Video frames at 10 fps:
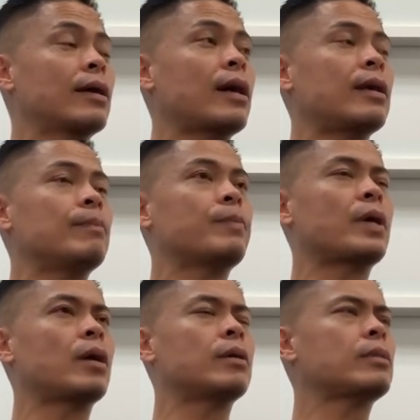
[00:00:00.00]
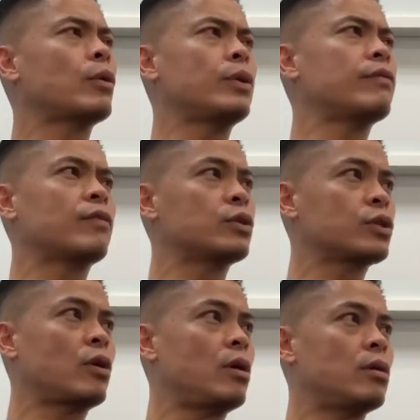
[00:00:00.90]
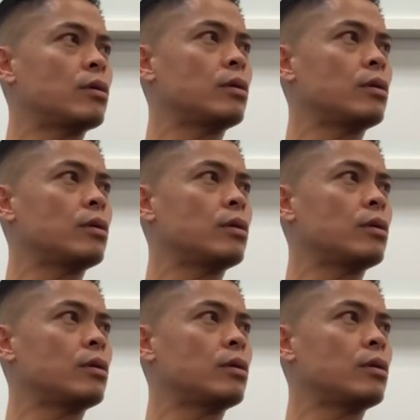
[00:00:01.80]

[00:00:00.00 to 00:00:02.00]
Got it. Uh, are we the first call,